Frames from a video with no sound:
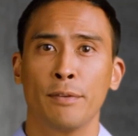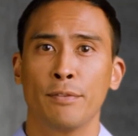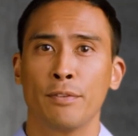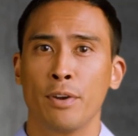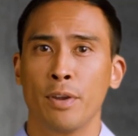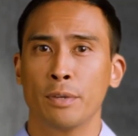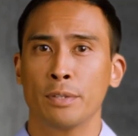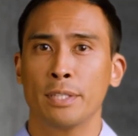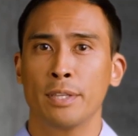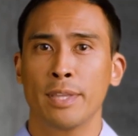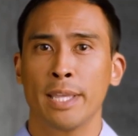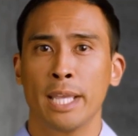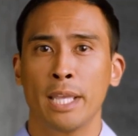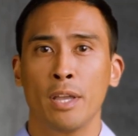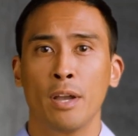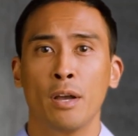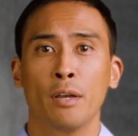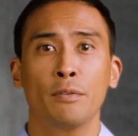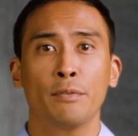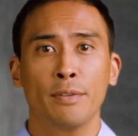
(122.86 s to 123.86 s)
throw dirty
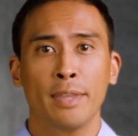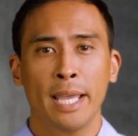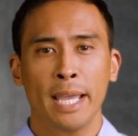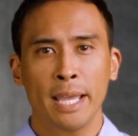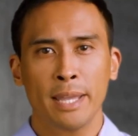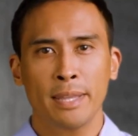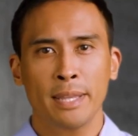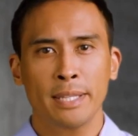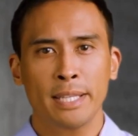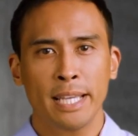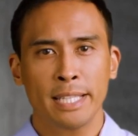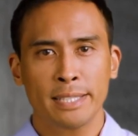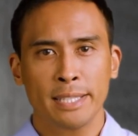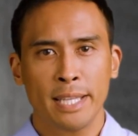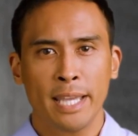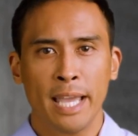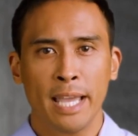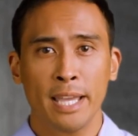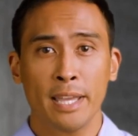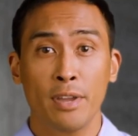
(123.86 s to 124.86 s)
laundry in the
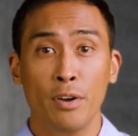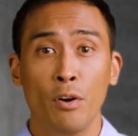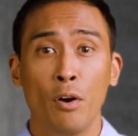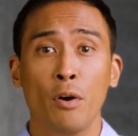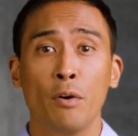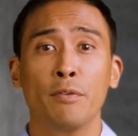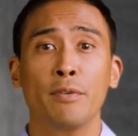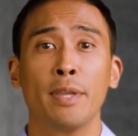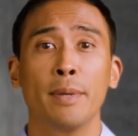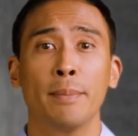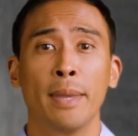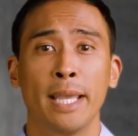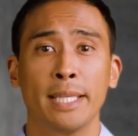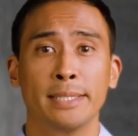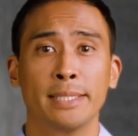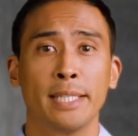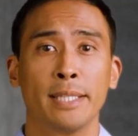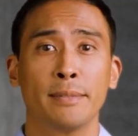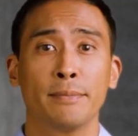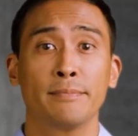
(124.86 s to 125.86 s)
designated laundry
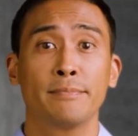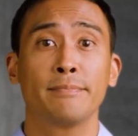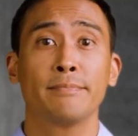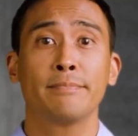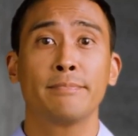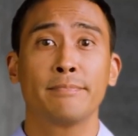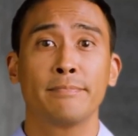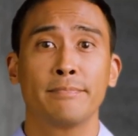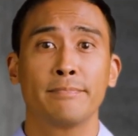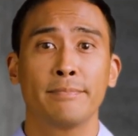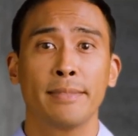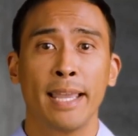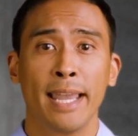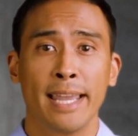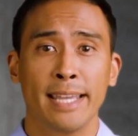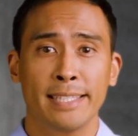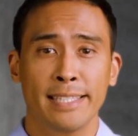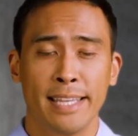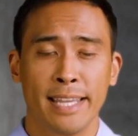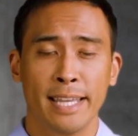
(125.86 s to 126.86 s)
basket.
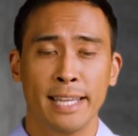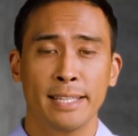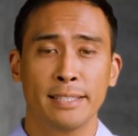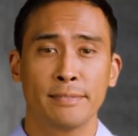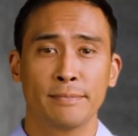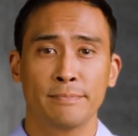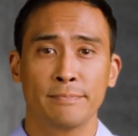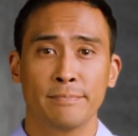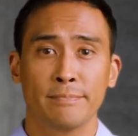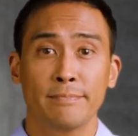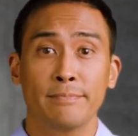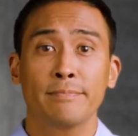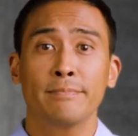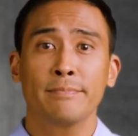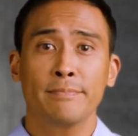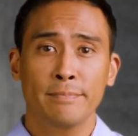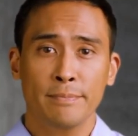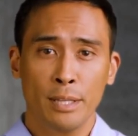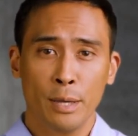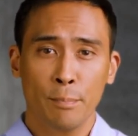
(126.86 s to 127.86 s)
18.
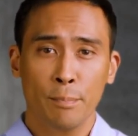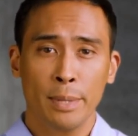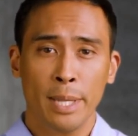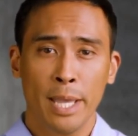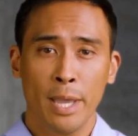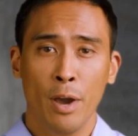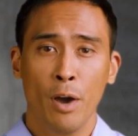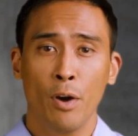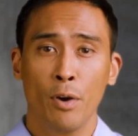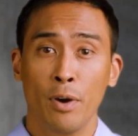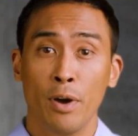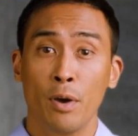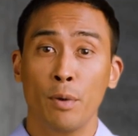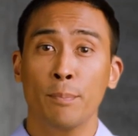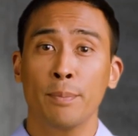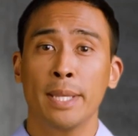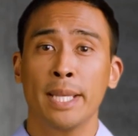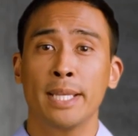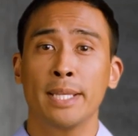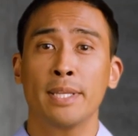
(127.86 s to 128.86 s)
Complete all
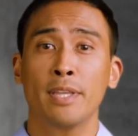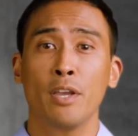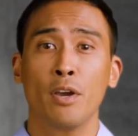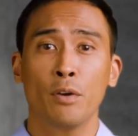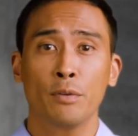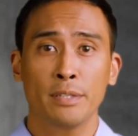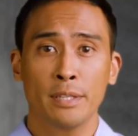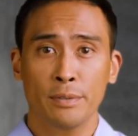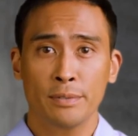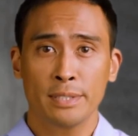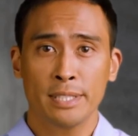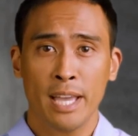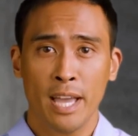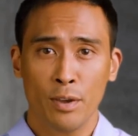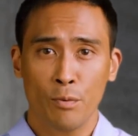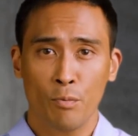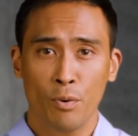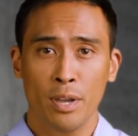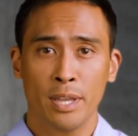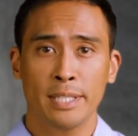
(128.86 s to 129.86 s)
opening and closing
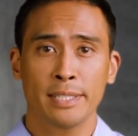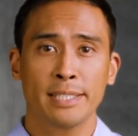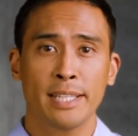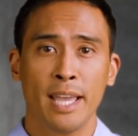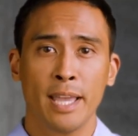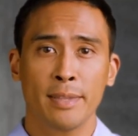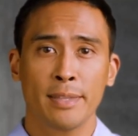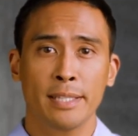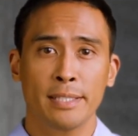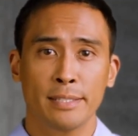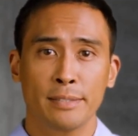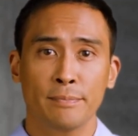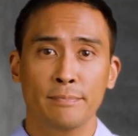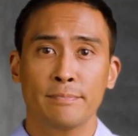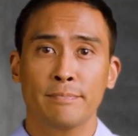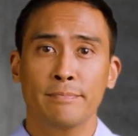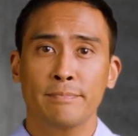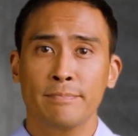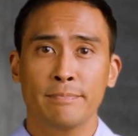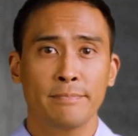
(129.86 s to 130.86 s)
side work assignments.
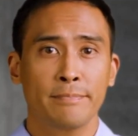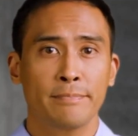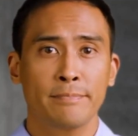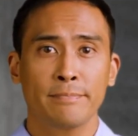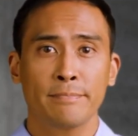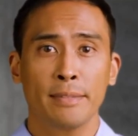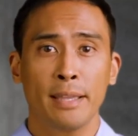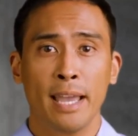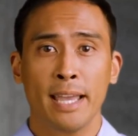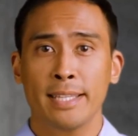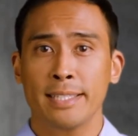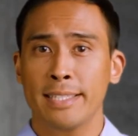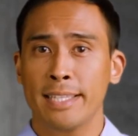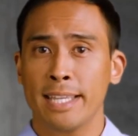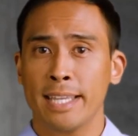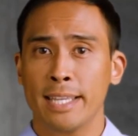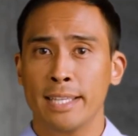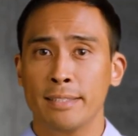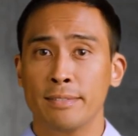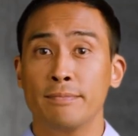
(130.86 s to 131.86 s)

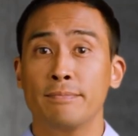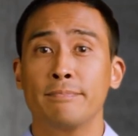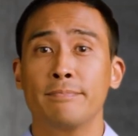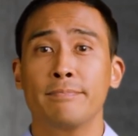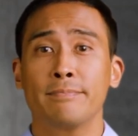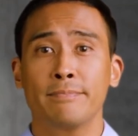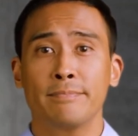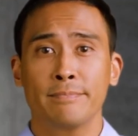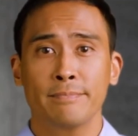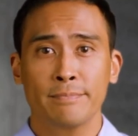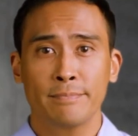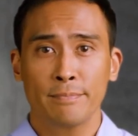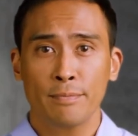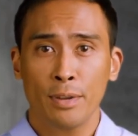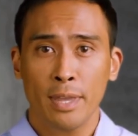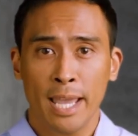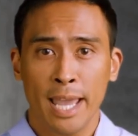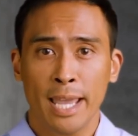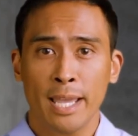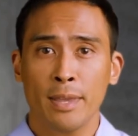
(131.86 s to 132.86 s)
19.
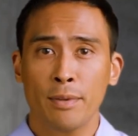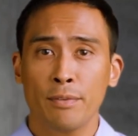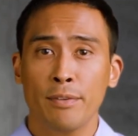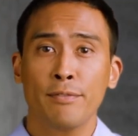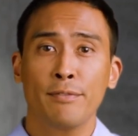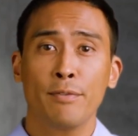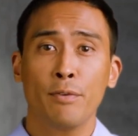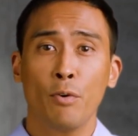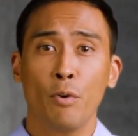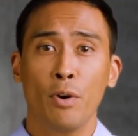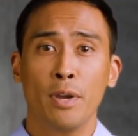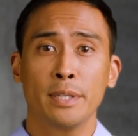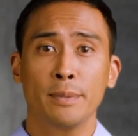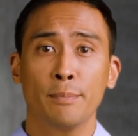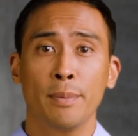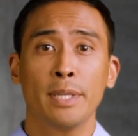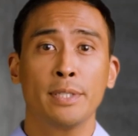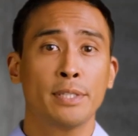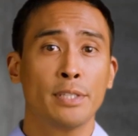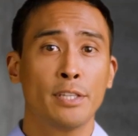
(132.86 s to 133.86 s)
Remain on the floor as
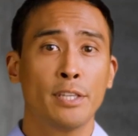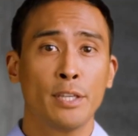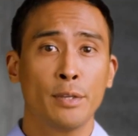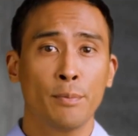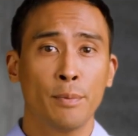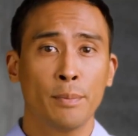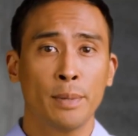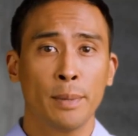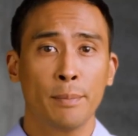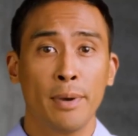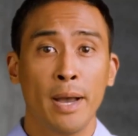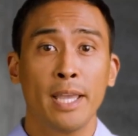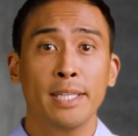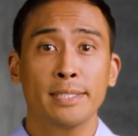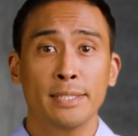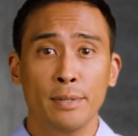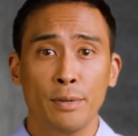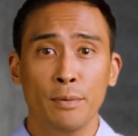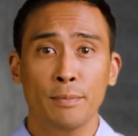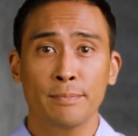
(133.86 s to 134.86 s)
much as humanly
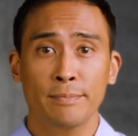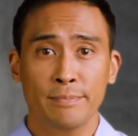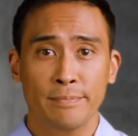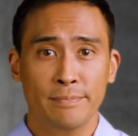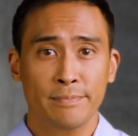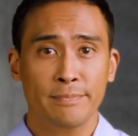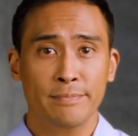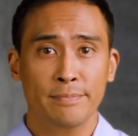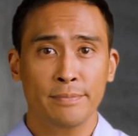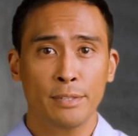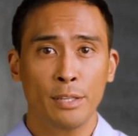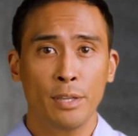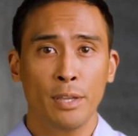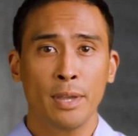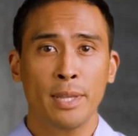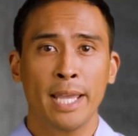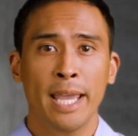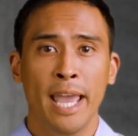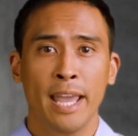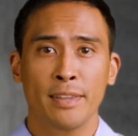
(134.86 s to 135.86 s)
possible. Do
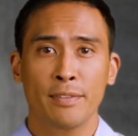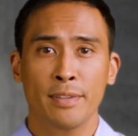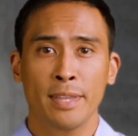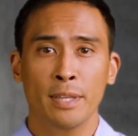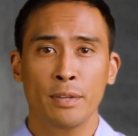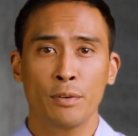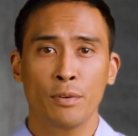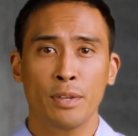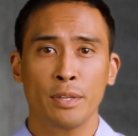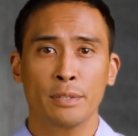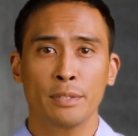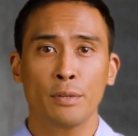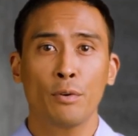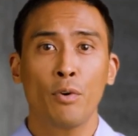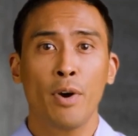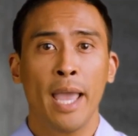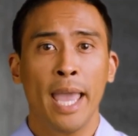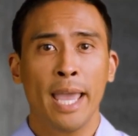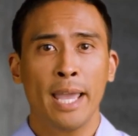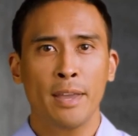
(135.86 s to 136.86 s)
not gather in groups
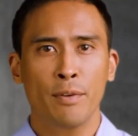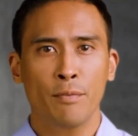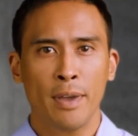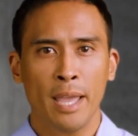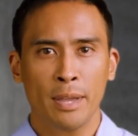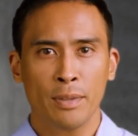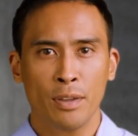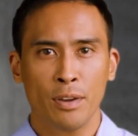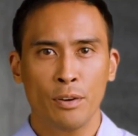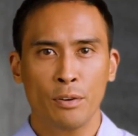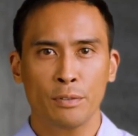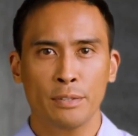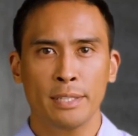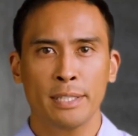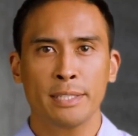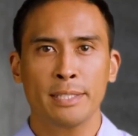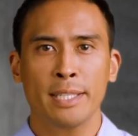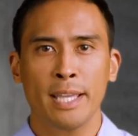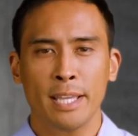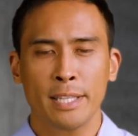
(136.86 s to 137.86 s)
or hang around the
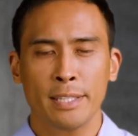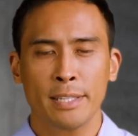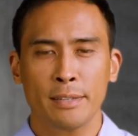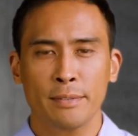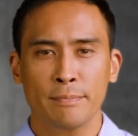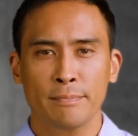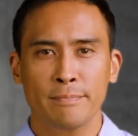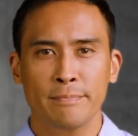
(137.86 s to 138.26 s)
hostess station.